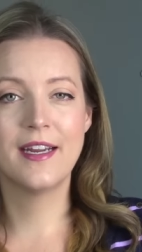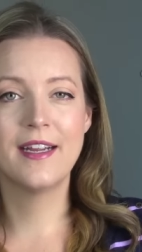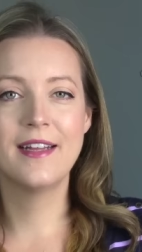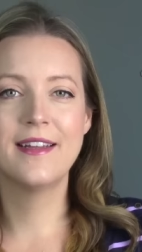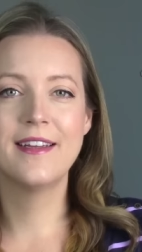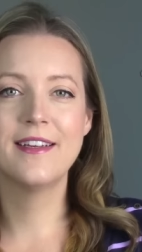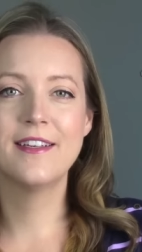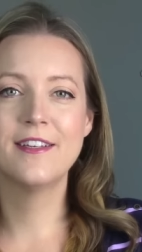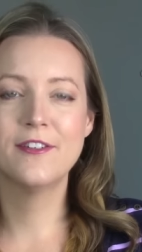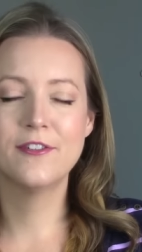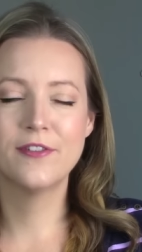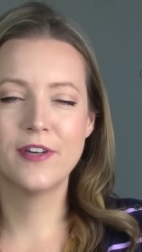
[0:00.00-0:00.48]
I
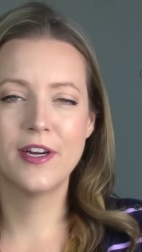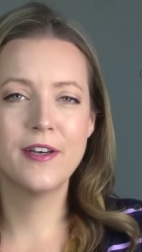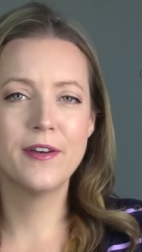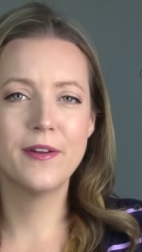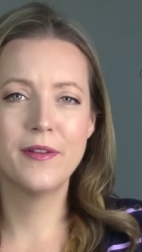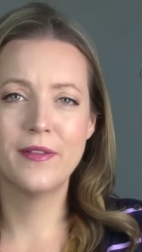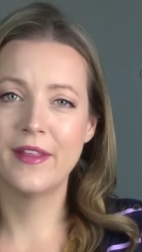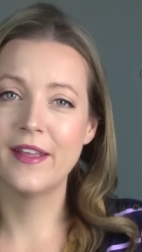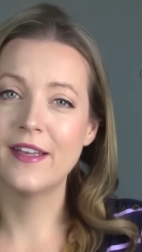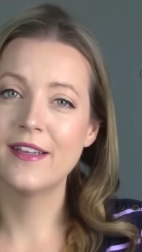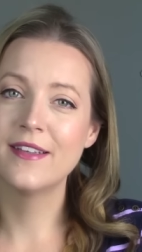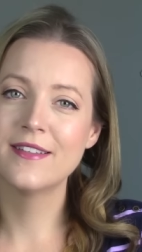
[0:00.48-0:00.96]
like to try
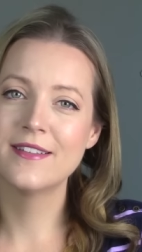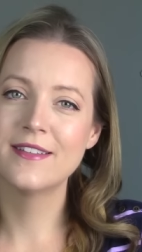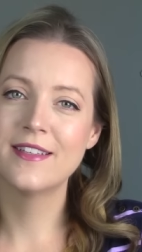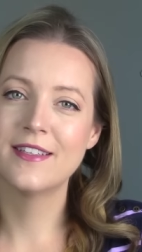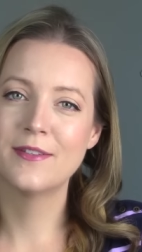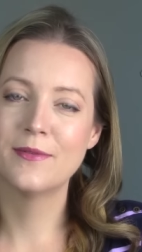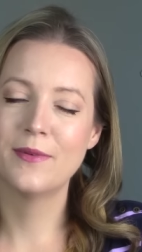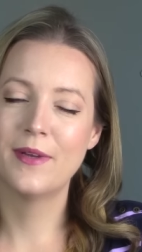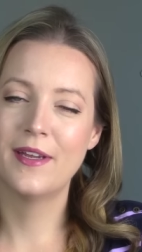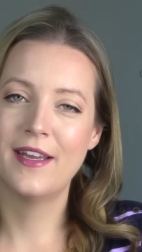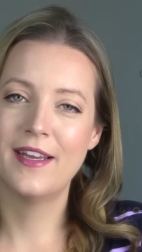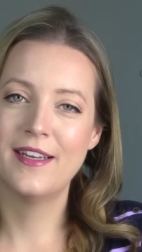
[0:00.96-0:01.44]
new things,
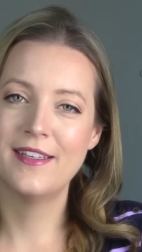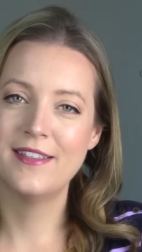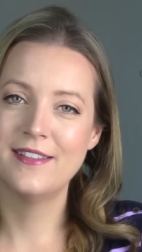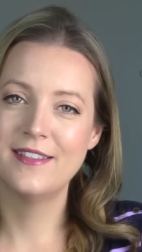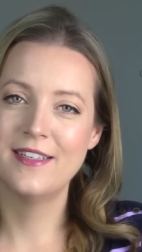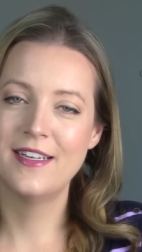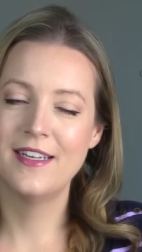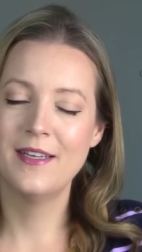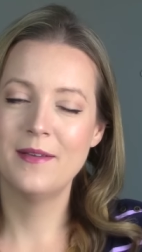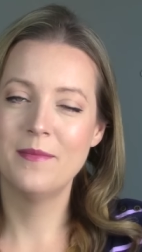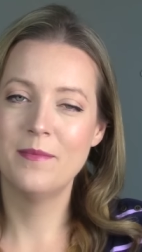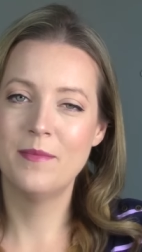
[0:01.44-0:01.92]
that's why I
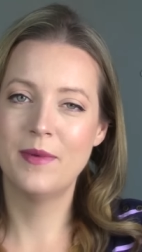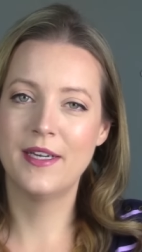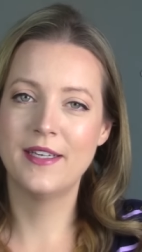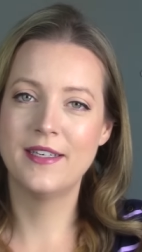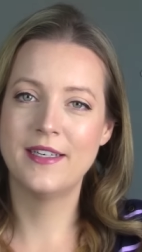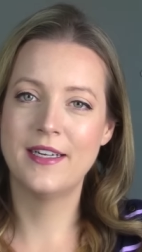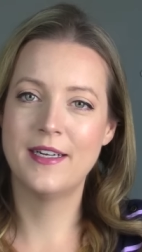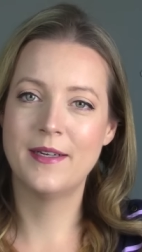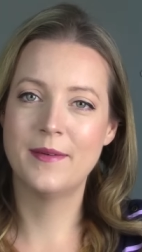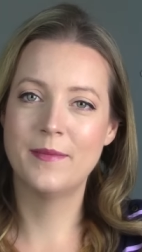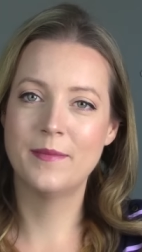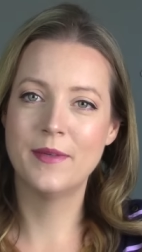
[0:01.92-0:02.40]
hesitate,
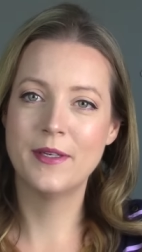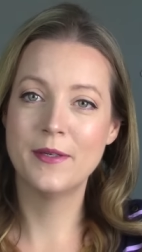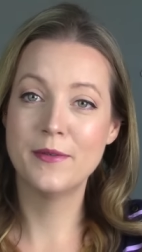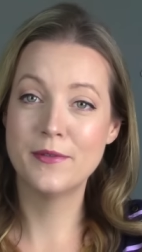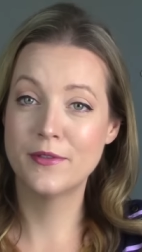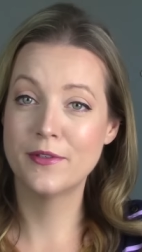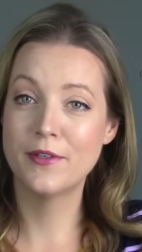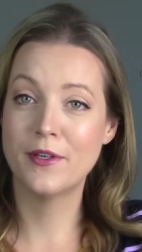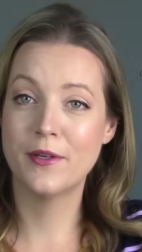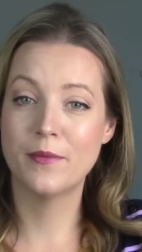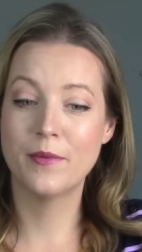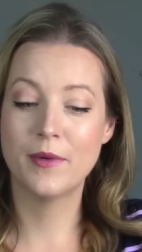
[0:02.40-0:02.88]
but um, it
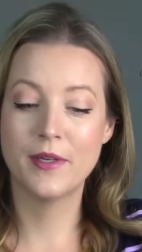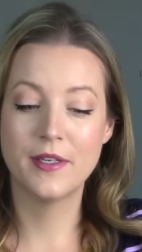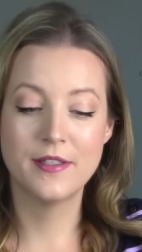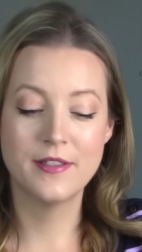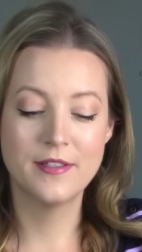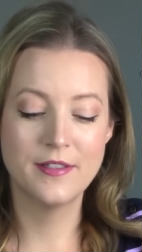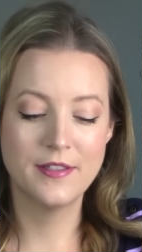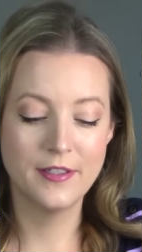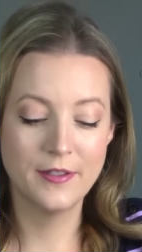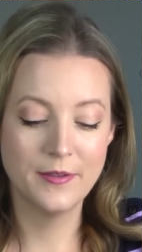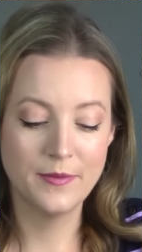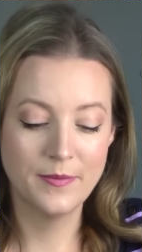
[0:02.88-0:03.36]
was a good one,
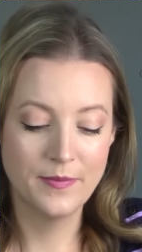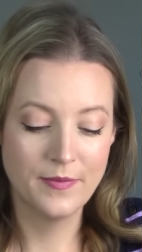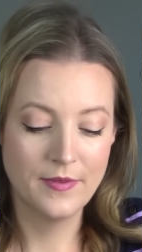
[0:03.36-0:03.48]
so.